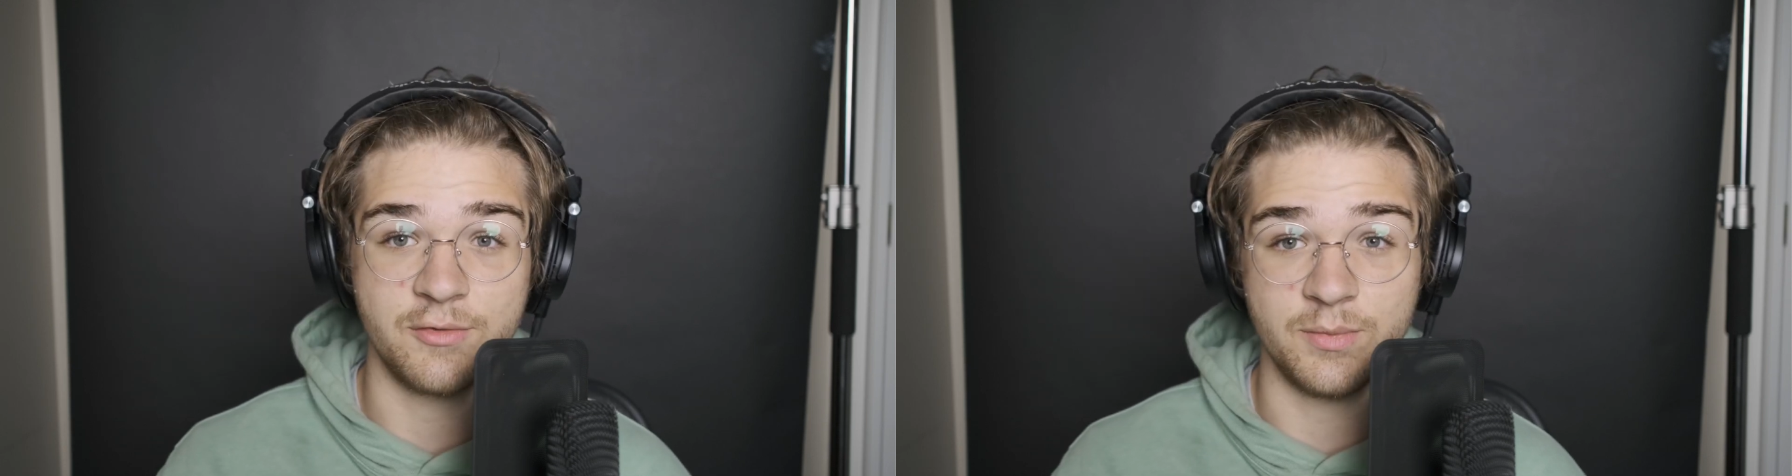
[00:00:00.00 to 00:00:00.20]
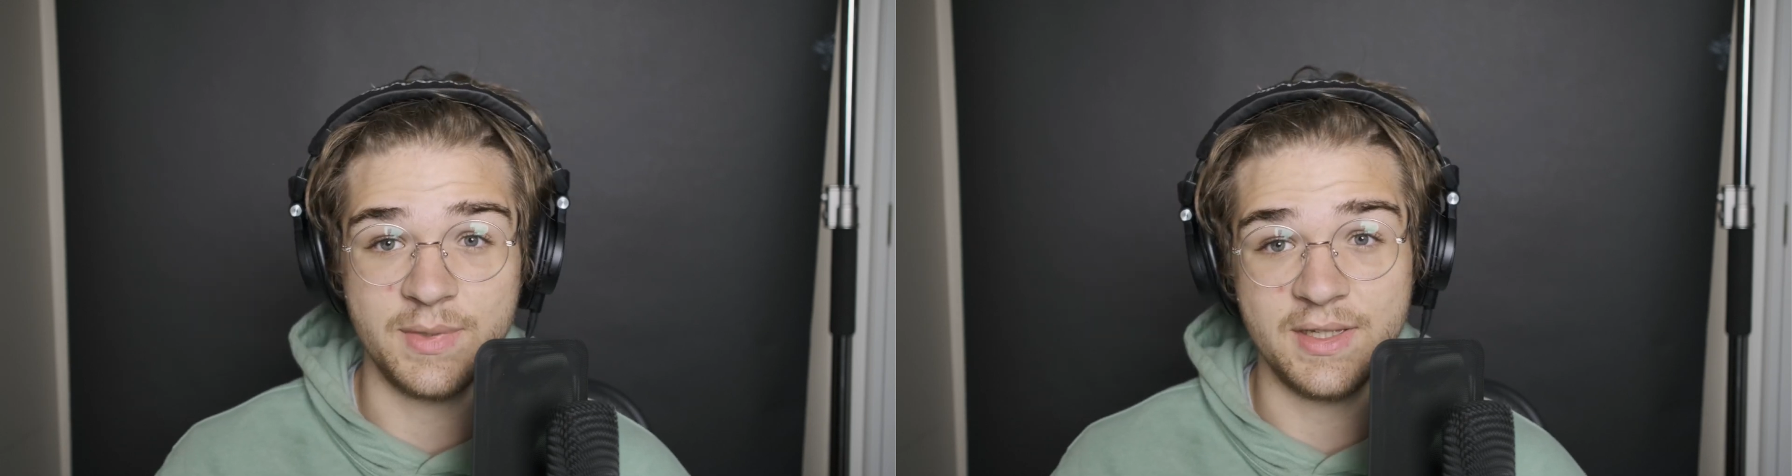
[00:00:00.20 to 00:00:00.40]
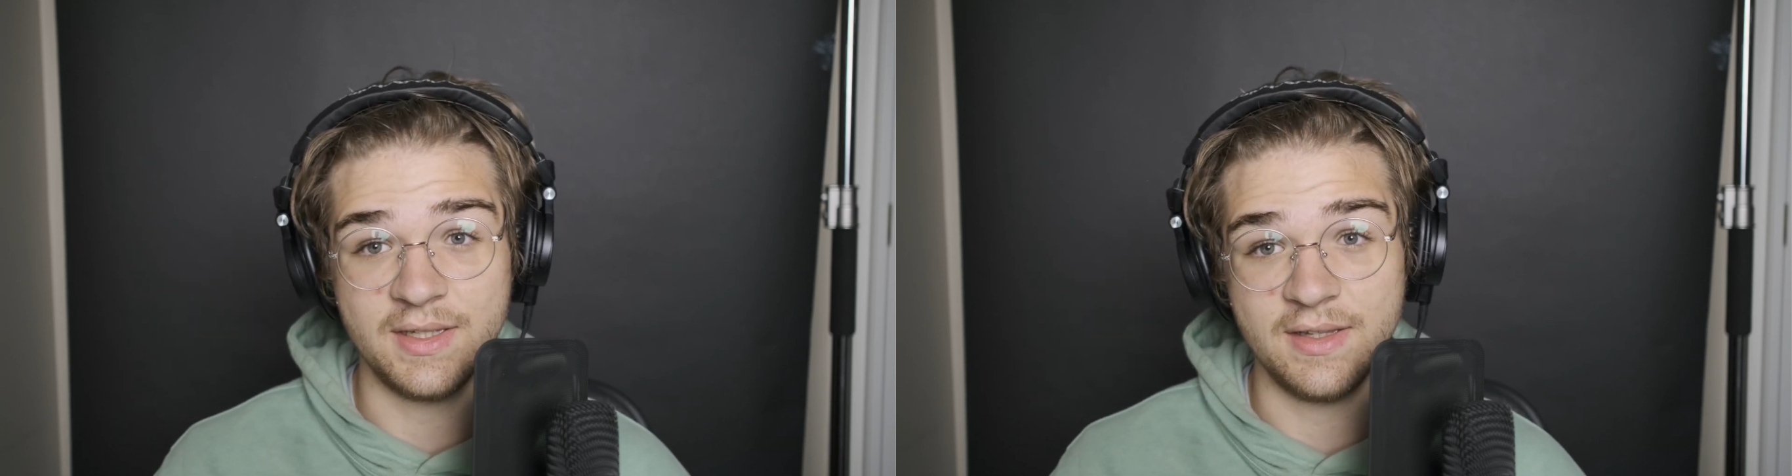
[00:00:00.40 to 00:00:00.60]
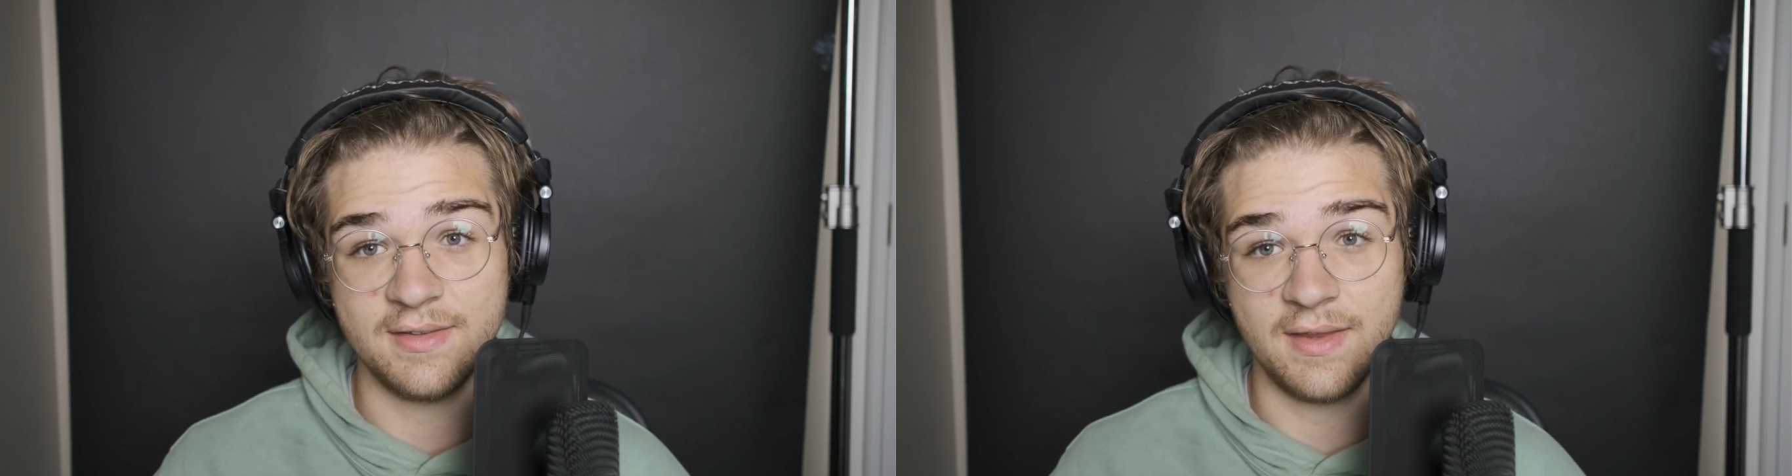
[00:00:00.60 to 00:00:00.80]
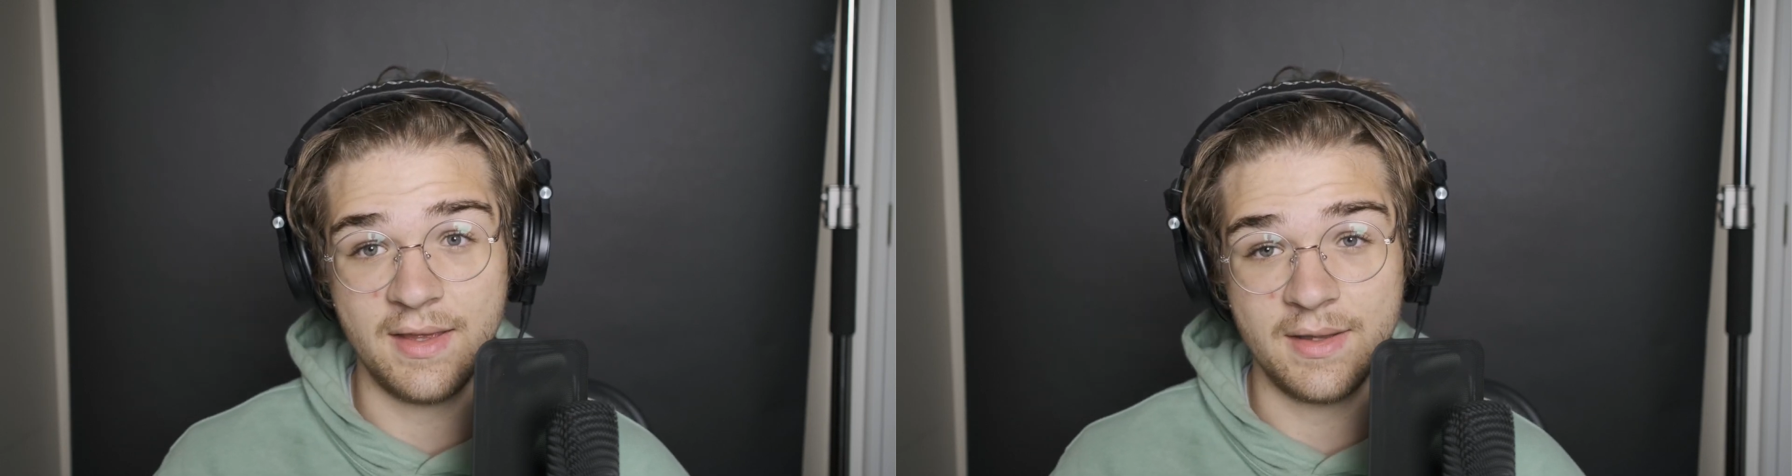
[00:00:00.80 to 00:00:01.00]
for me
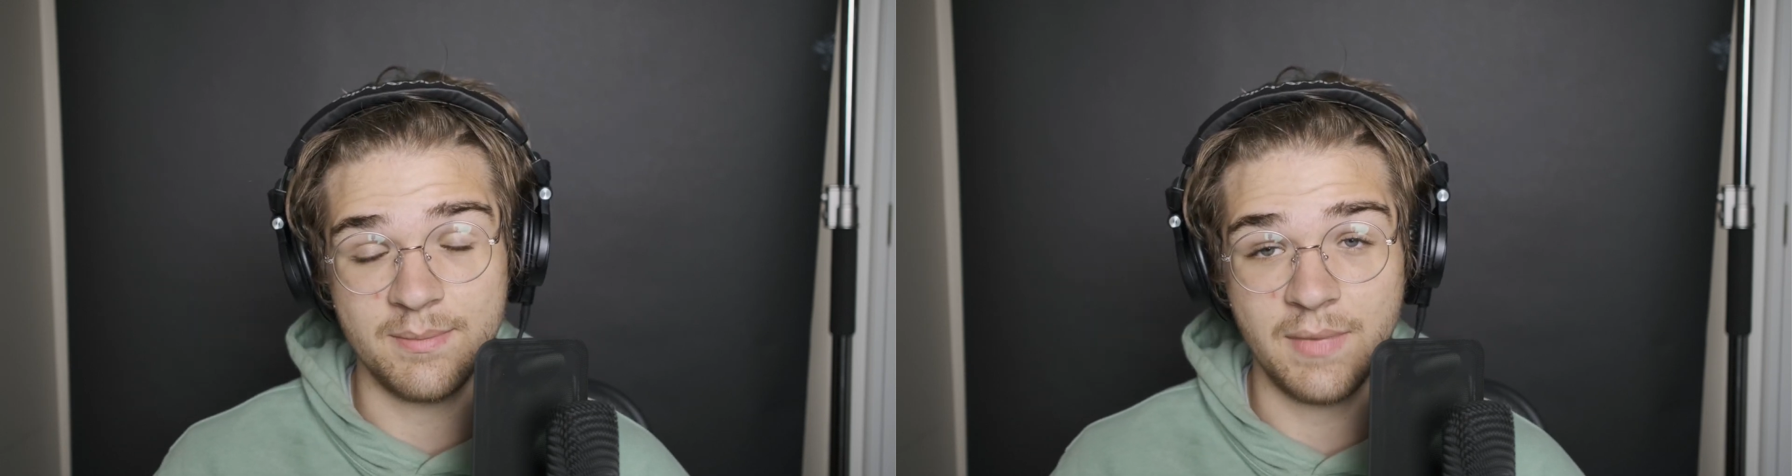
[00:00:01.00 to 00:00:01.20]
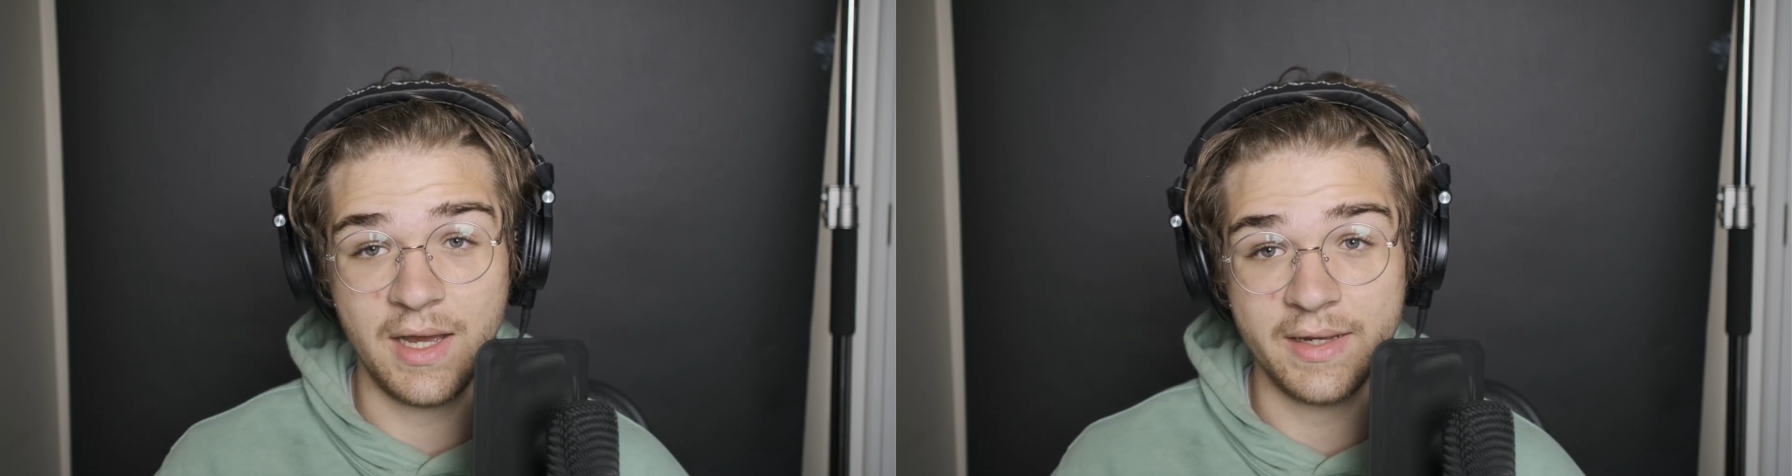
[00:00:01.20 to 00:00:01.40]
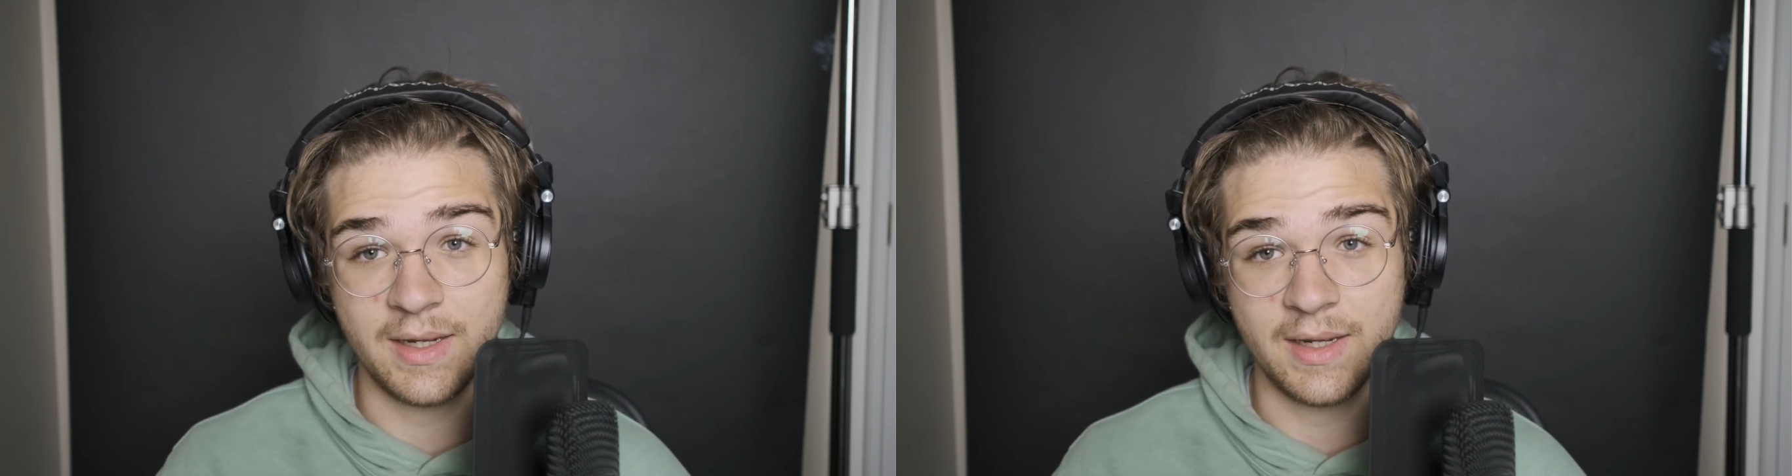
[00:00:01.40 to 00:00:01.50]
is that my